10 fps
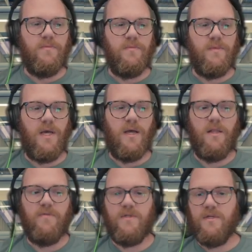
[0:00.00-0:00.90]
yeah, I'd
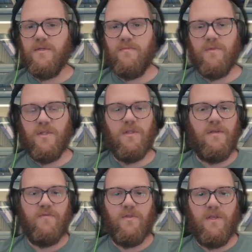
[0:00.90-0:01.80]
love to
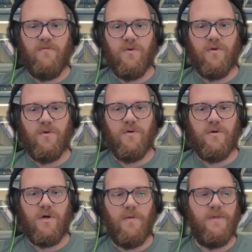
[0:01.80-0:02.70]
leave your
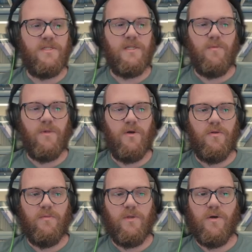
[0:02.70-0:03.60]
comments down below.
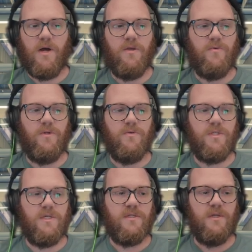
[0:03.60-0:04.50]
Let me know how you would use
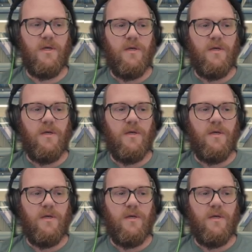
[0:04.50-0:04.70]
this.